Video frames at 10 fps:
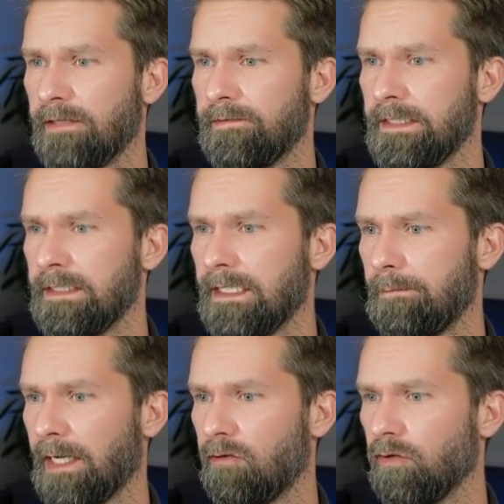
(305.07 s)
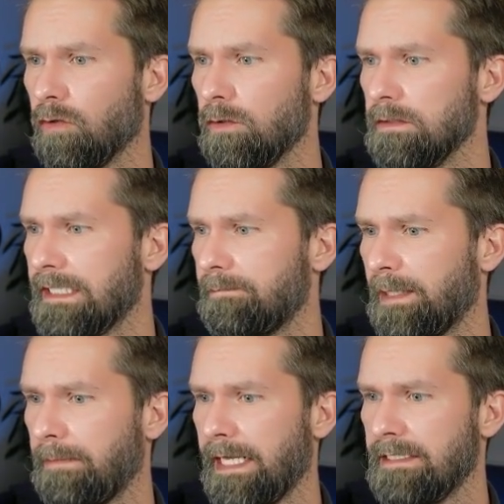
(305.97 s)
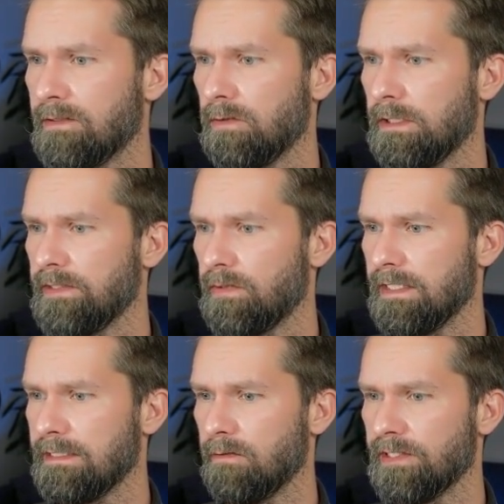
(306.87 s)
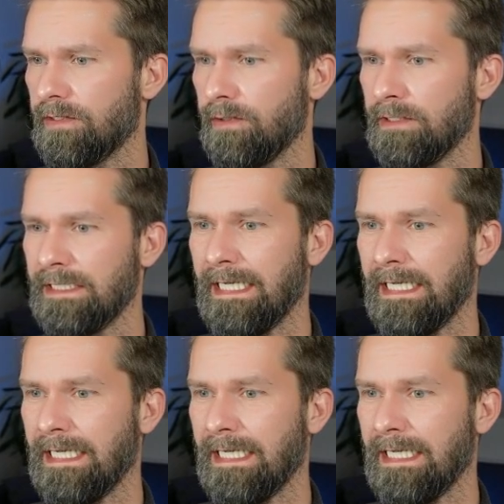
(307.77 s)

have here get by role, get by placeholder. So this looks good.